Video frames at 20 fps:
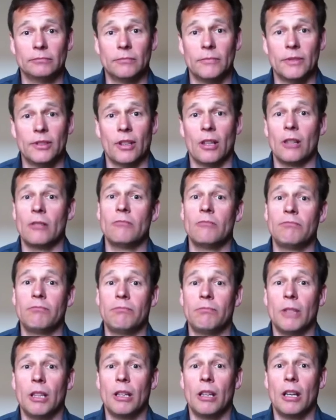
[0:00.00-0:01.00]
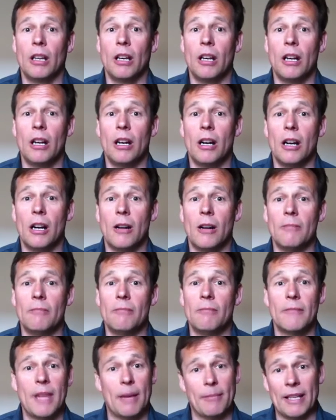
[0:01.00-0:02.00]
So
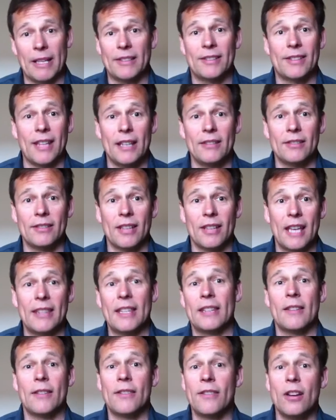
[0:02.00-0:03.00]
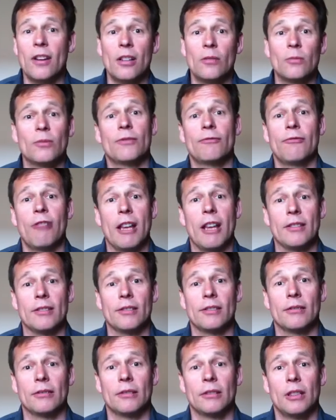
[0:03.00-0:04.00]
that makes sense. And then the third was
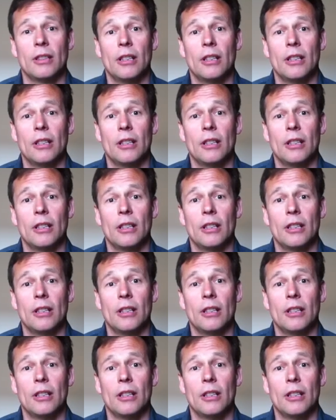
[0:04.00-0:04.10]
friends.